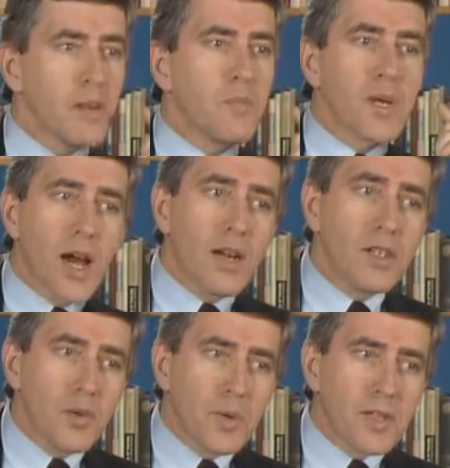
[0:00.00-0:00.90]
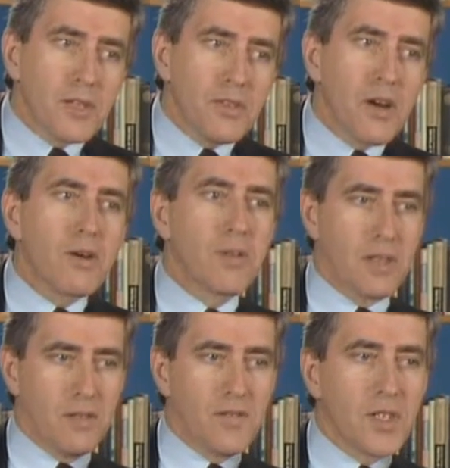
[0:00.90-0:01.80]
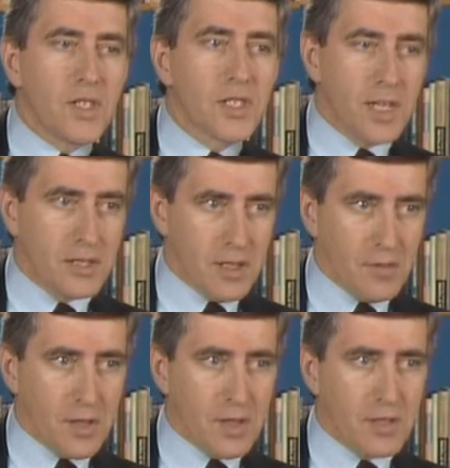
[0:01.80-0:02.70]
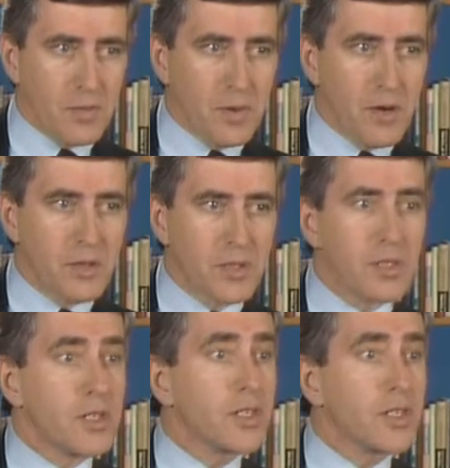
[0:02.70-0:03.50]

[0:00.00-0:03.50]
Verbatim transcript: But how do you really know that you've just said something as opposed to just